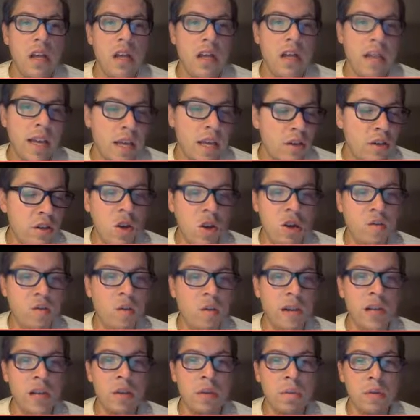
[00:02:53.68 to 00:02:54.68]
like
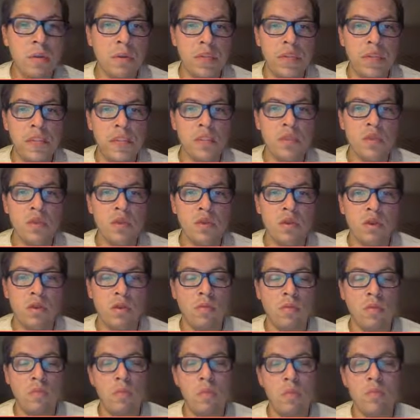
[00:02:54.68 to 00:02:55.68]
notifying the police
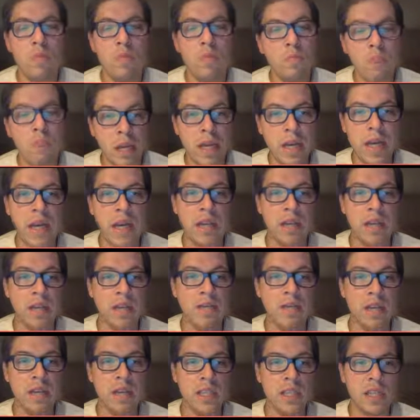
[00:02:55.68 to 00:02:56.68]
or beginning
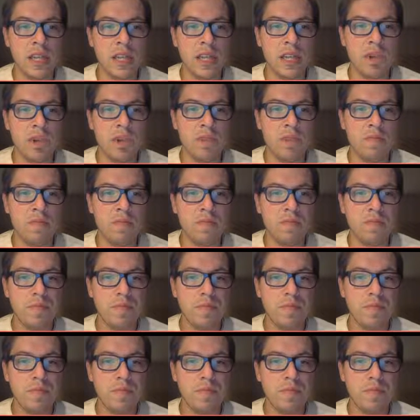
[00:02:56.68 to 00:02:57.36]
the investigation.